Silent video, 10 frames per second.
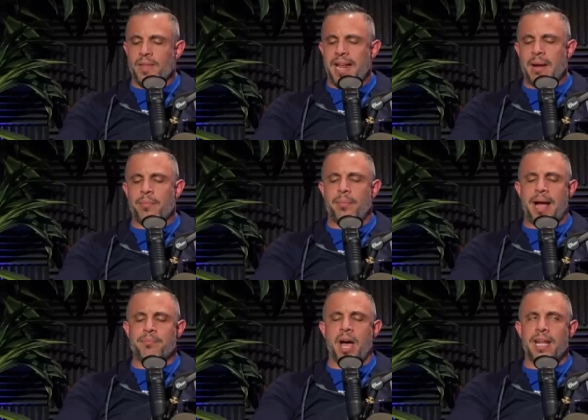And I'm
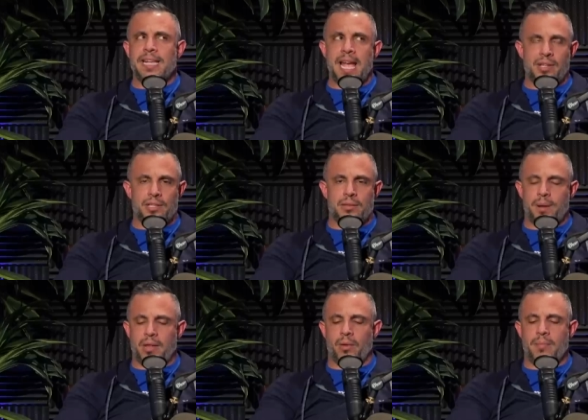I'm not against,
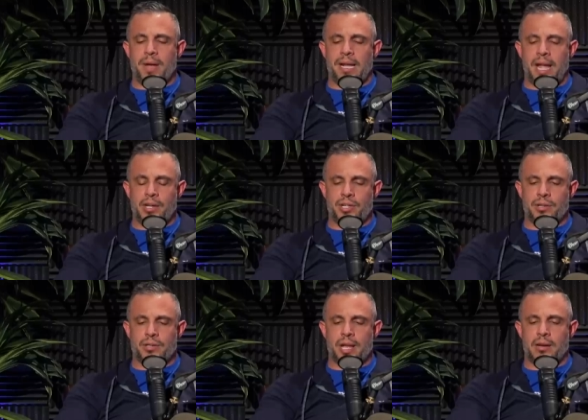by the way,
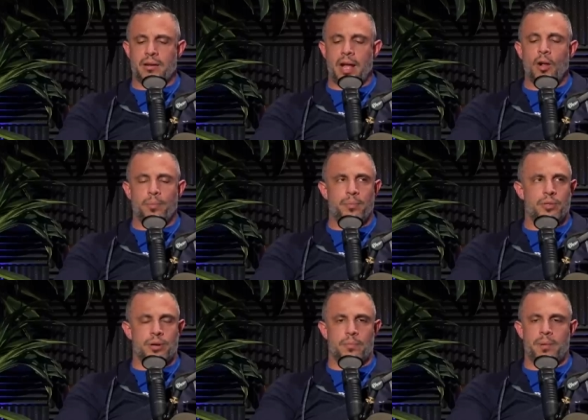medications that help
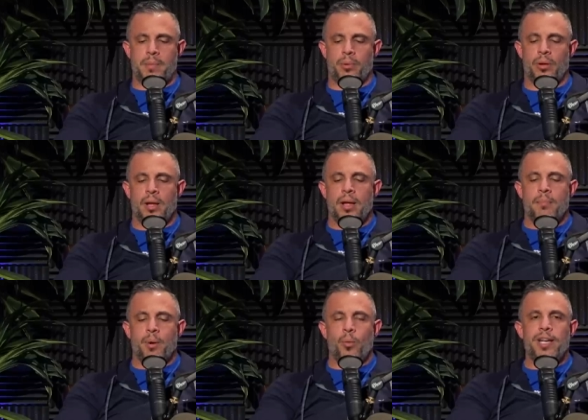certain people,
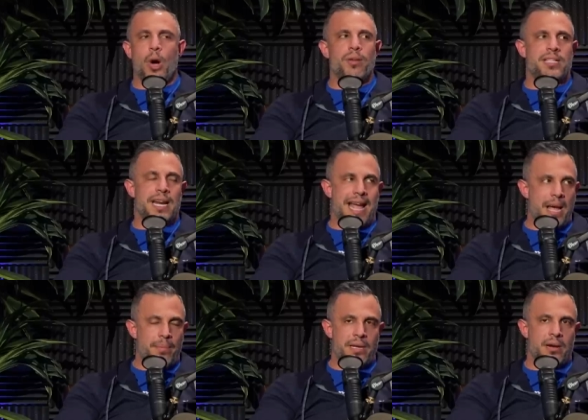but we know what's going to
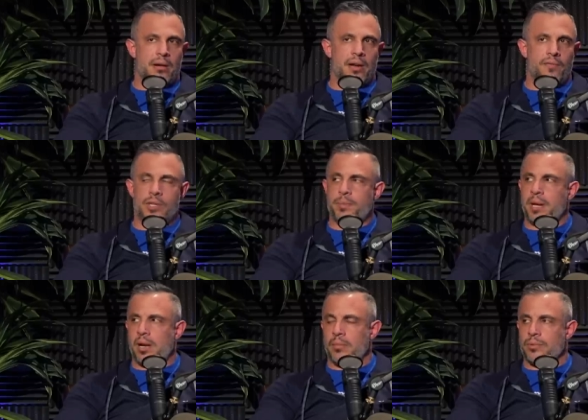happen here if this
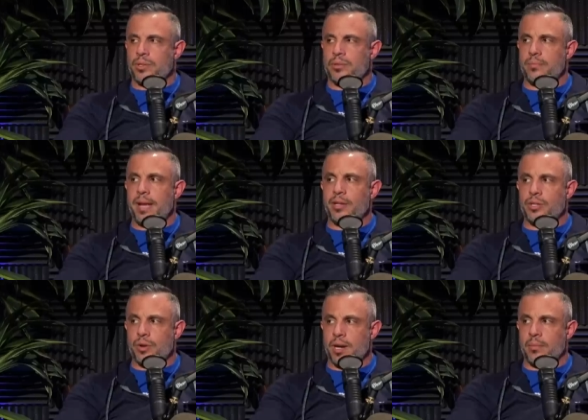becomes
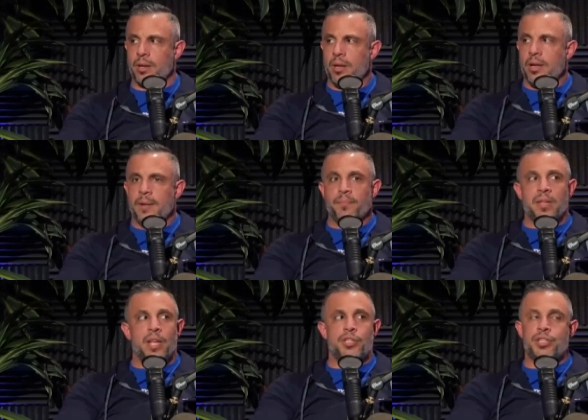mainstream. Yeah,
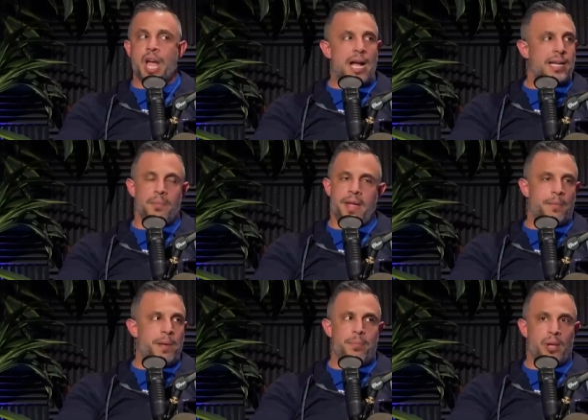it's not going to
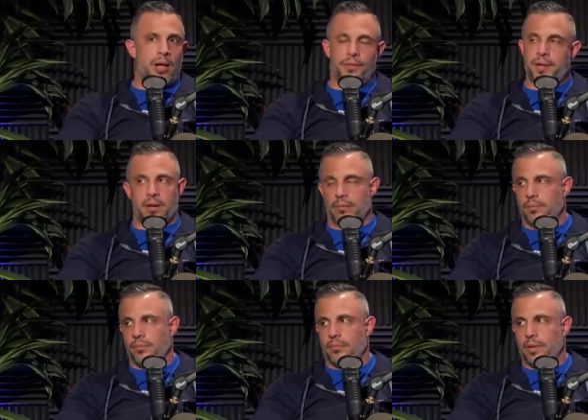make people healthier.
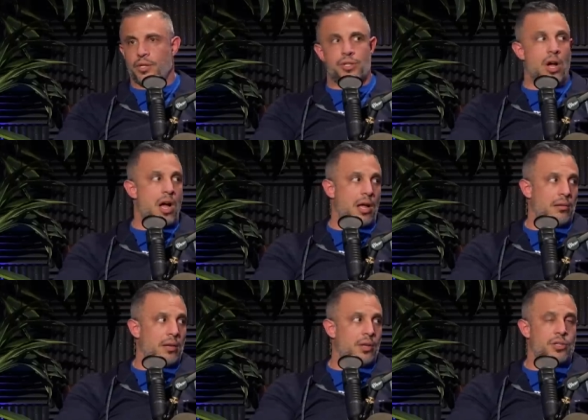It's not.
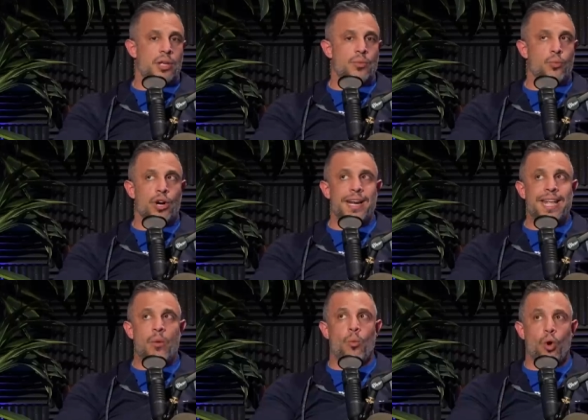No, it's it, we're going to
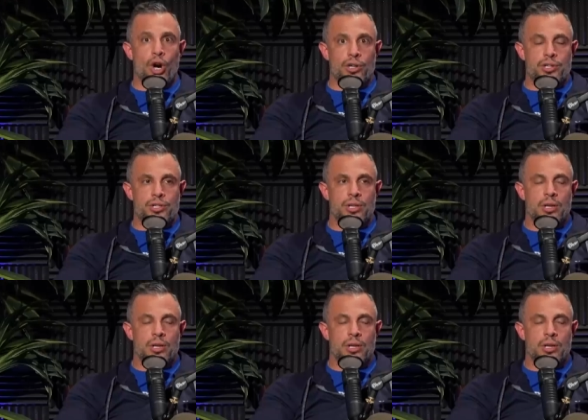get worse.